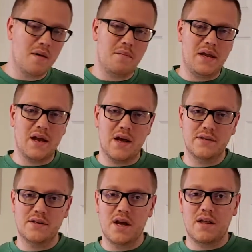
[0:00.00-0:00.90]

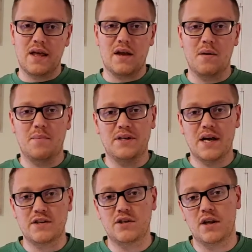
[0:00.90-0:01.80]
because they could
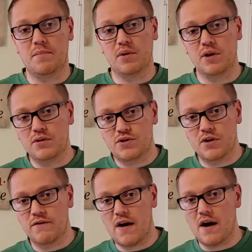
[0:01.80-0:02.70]
potentially pollute your
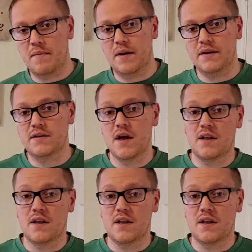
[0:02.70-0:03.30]
environment.